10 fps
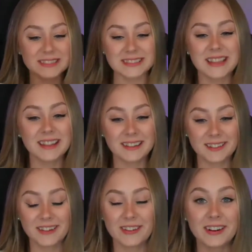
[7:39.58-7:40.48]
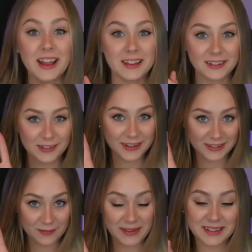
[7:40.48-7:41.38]
Thank you so much for
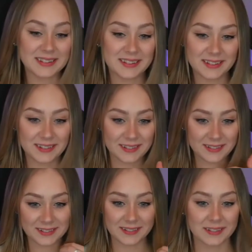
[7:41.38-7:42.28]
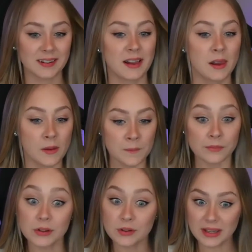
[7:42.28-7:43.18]
200 bits.
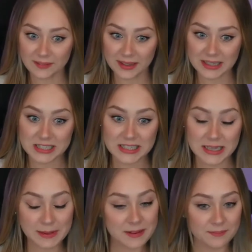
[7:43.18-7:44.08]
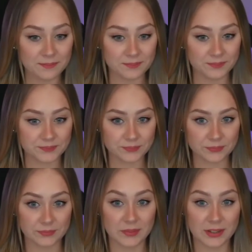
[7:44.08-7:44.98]
Good evening, Shlemi.
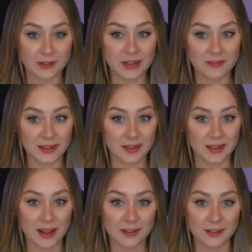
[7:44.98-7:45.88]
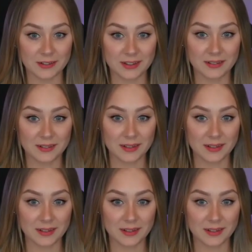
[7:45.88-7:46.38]
Good evening. How you doing?